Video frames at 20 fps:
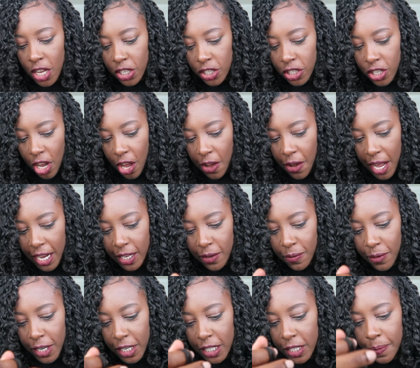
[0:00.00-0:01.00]
So I
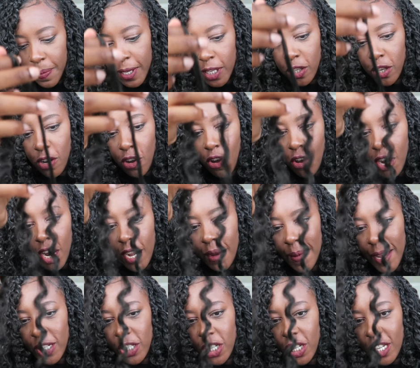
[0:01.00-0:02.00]
didn't want this to be too long. And
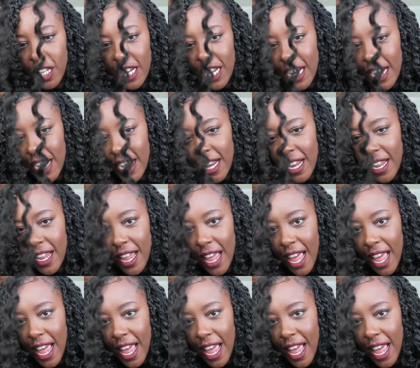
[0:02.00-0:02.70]
I'm actually going